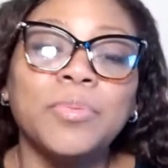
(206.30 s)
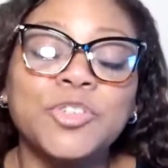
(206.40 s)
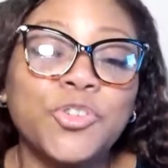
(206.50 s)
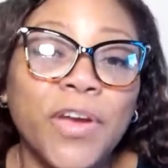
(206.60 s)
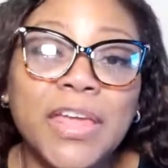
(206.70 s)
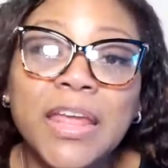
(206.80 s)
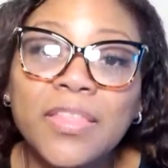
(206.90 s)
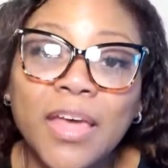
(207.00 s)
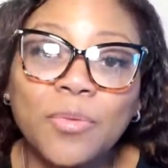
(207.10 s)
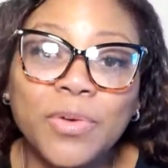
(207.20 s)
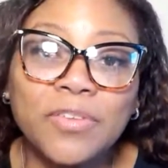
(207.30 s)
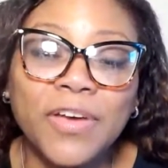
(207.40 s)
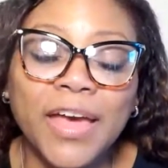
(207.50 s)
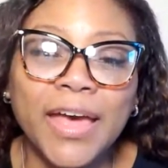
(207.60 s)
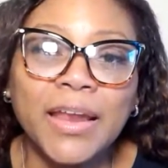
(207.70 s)
training that
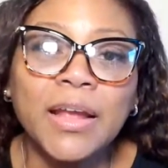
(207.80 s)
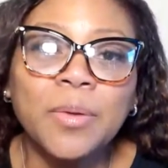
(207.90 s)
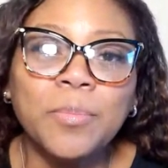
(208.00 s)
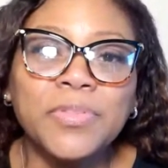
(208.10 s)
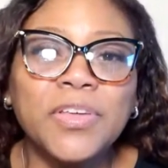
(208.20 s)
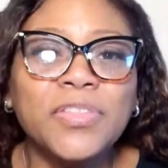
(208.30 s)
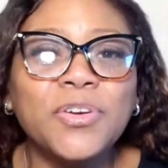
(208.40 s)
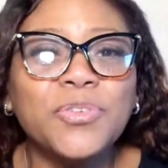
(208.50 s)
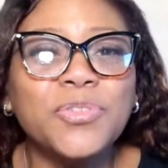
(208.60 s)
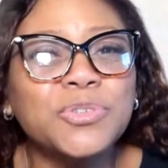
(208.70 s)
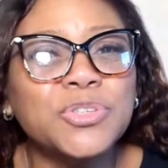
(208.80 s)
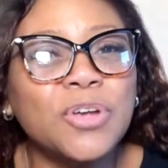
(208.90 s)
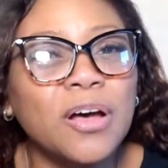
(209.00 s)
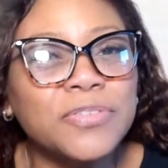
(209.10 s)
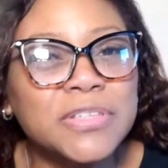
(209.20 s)
we've had, but then there are those
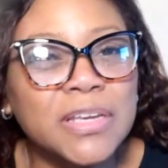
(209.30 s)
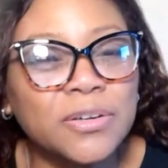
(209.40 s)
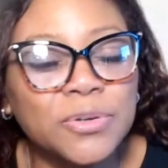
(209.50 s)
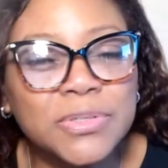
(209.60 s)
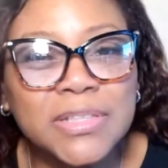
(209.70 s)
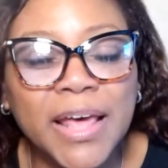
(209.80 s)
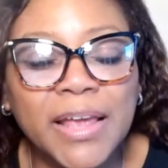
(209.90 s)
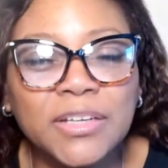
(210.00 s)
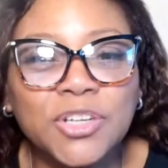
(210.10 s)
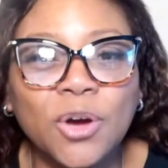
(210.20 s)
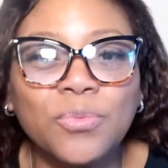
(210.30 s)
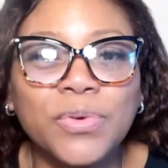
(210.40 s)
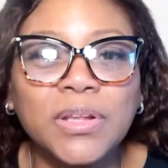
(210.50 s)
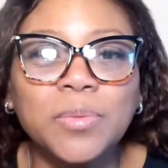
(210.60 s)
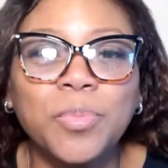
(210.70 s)
soft skills that don't
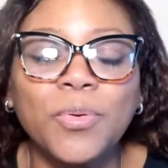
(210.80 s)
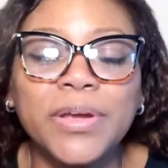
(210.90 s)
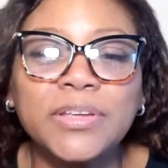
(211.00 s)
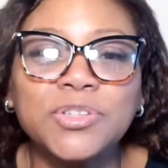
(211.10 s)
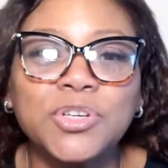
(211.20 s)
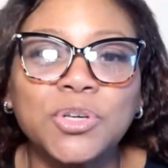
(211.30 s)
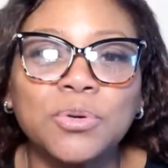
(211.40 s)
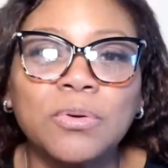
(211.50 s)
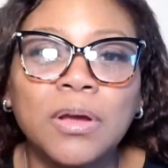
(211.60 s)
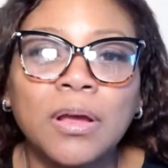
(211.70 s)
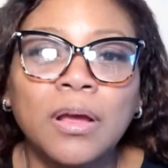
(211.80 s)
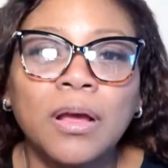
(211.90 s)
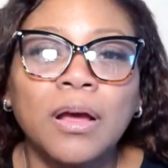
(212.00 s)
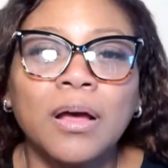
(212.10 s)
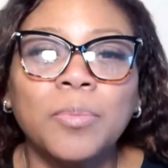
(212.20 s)
really point to
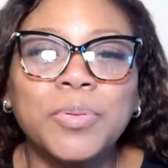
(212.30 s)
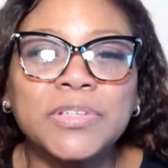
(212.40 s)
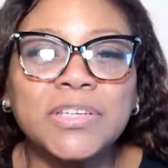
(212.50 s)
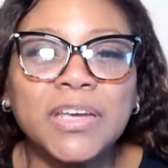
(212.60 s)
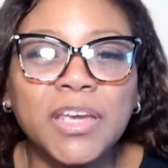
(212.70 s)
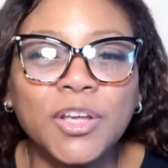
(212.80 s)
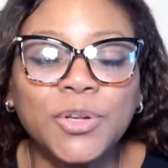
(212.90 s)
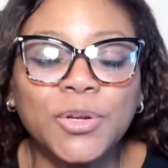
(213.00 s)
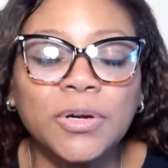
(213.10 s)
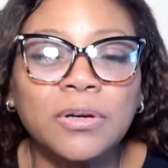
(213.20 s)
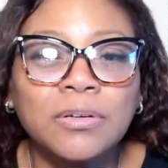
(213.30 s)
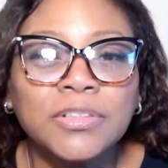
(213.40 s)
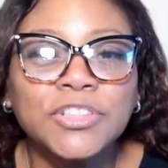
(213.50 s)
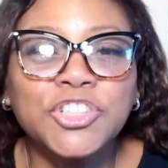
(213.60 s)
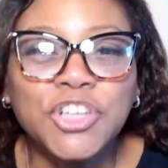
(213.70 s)
a particular
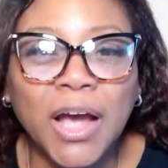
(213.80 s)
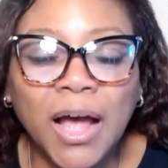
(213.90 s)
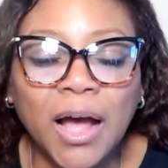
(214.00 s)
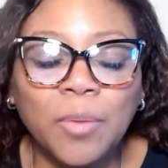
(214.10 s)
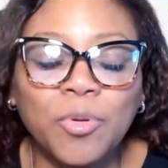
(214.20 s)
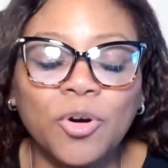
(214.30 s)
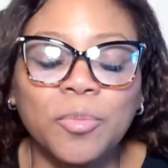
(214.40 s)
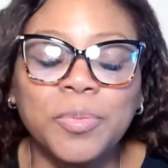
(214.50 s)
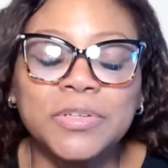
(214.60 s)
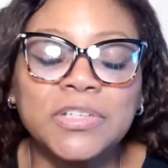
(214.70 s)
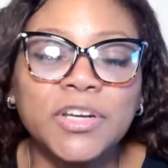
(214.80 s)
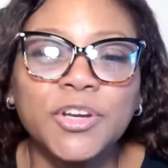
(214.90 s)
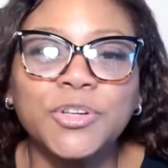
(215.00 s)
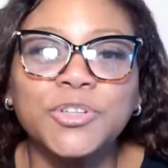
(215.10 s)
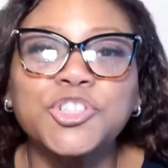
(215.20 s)
job or a
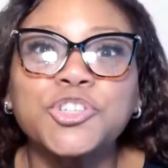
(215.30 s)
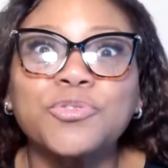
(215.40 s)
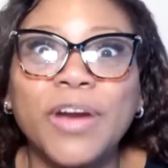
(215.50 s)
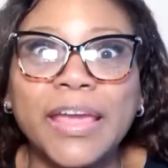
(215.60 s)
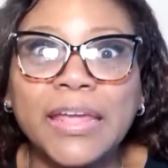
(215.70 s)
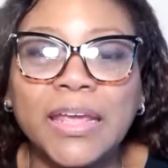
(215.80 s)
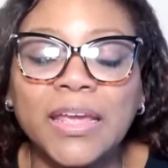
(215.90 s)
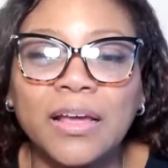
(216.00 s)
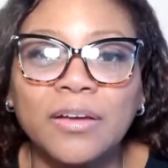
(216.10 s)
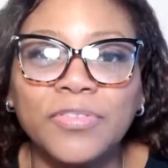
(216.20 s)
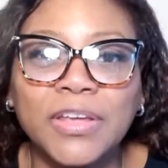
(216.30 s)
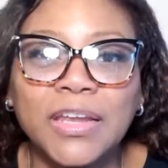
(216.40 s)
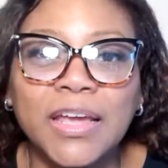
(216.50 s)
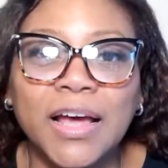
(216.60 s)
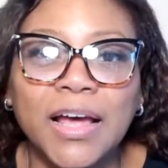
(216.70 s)
particular training of
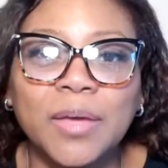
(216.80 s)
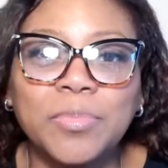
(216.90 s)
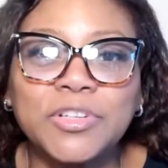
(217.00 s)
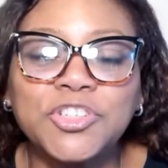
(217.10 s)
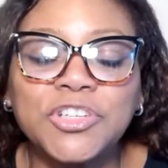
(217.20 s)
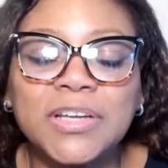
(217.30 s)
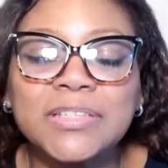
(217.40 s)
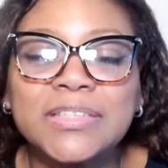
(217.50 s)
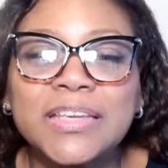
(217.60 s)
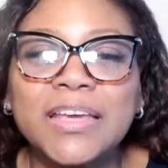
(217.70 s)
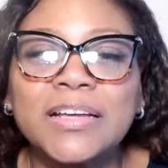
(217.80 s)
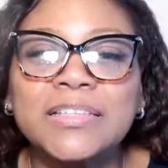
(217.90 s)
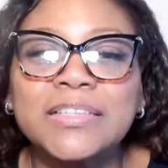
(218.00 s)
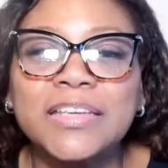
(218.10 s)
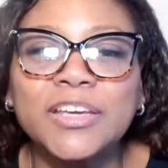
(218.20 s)
any kind, just a
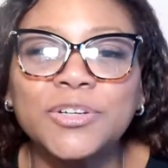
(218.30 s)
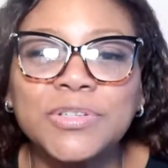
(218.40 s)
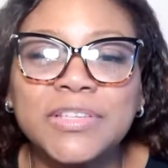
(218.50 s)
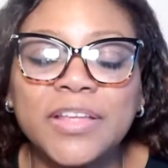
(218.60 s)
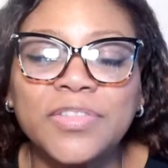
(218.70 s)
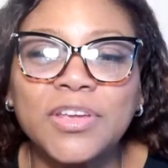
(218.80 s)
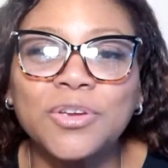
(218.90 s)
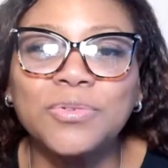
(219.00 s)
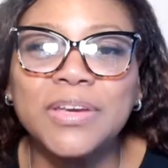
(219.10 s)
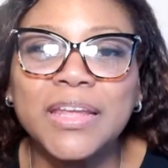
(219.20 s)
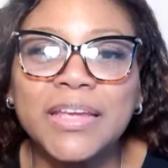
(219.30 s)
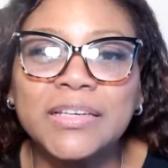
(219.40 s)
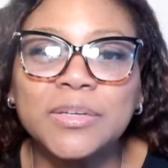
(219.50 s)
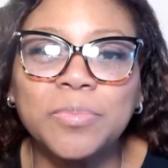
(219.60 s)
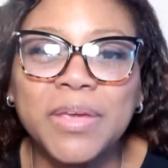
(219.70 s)
skill set that you
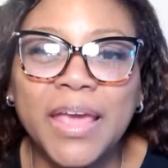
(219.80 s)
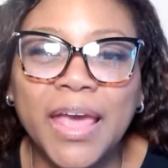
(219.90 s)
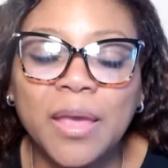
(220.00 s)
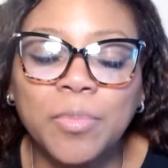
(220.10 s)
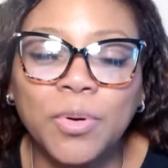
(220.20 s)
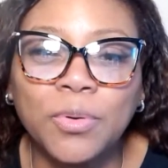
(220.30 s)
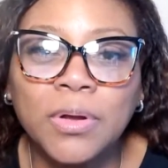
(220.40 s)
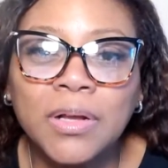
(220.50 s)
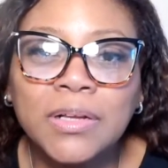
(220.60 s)
need to be able